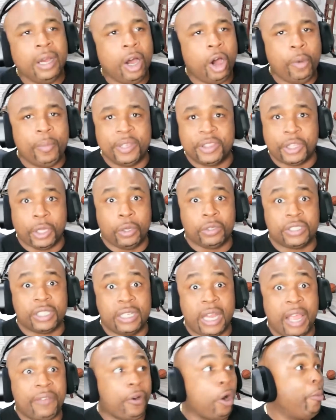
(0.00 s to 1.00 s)
Homie throws the
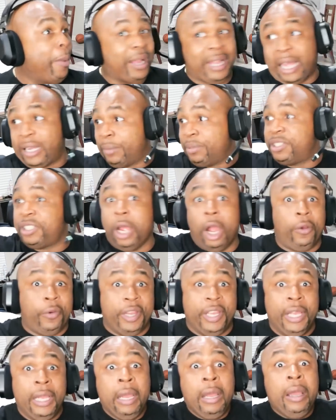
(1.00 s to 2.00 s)
knife. Oh my God, I'm
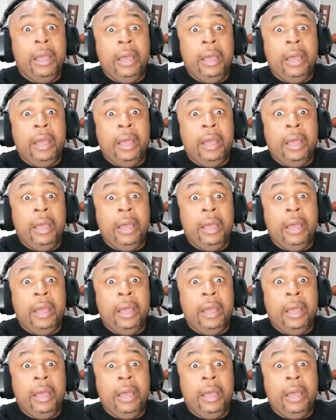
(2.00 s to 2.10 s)
sorry.